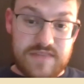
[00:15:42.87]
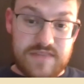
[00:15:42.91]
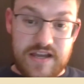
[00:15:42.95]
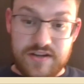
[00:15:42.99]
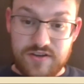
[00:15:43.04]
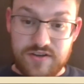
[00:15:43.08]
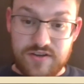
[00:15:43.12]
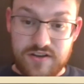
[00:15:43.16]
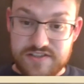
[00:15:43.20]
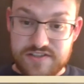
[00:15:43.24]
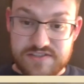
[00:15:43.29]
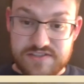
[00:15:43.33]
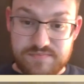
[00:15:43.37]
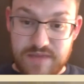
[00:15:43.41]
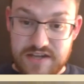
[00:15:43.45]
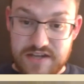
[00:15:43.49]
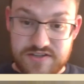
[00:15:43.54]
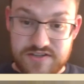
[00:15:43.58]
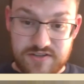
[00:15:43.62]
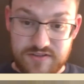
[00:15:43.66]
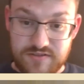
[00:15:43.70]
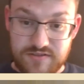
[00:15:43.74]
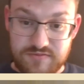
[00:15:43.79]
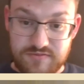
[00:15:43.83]
at all
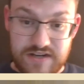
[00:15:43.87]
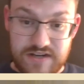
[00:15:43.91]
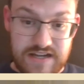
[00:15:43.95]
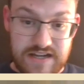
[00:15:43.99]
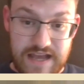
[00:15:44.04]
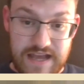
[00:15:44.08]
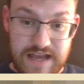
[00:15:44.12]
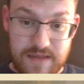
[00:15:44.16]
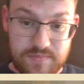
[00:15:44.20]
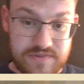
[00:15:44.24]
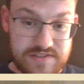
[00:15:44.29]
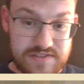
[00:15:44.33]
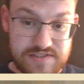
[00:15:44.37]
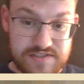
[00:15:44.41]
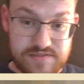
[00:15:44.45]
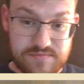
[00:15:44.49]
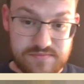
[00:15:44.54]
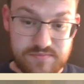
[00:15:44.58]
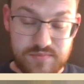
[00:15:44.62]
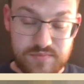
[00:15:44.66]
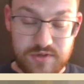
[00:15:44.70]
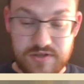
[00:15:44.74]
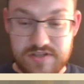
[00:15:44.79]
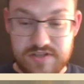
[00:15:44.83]
special really happens,
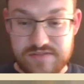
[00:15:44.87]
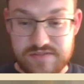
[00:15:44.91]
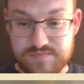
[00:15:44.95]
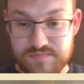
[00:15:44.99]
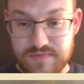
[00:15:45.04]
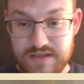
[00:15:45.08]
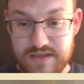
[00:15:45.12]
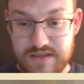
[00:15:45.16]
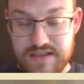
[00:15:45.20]
but it